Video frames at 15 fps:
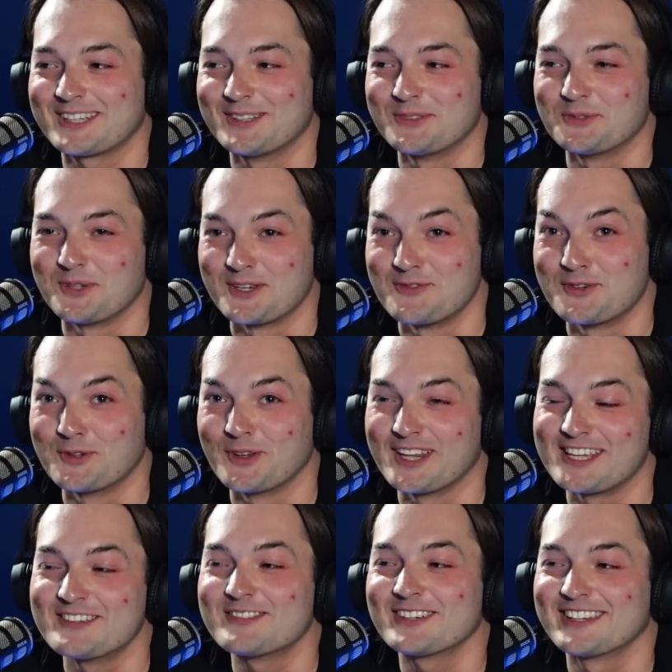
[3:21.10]
can do in real
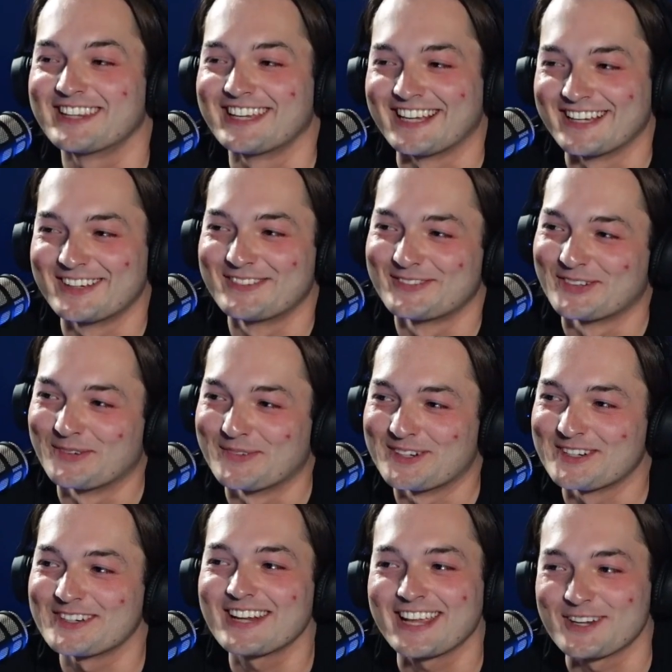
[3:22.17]
life, I think, from
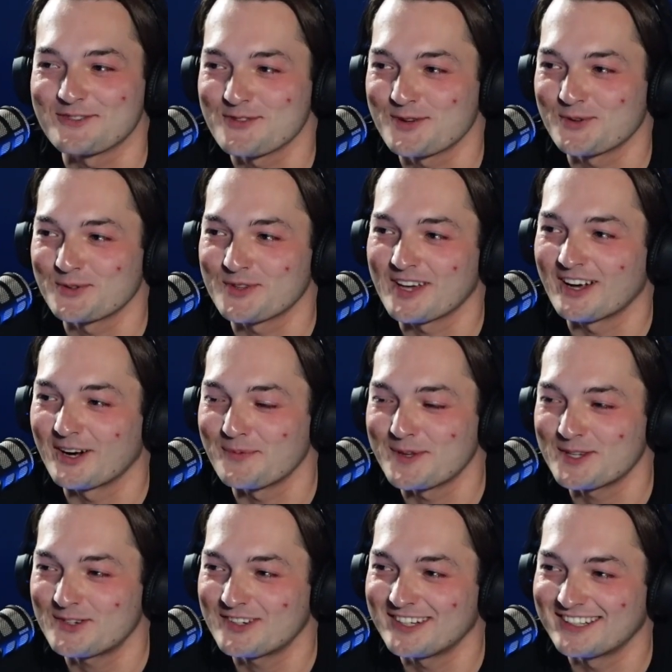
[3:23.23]
her Israel army
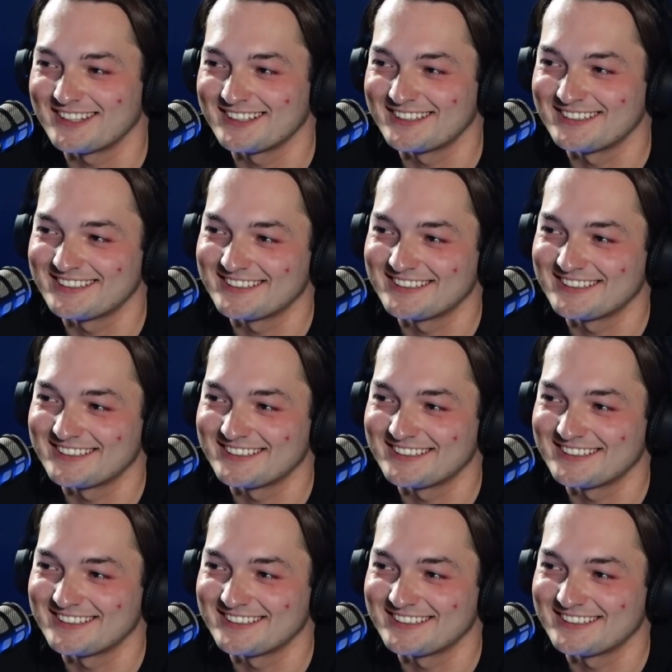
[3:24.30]
training.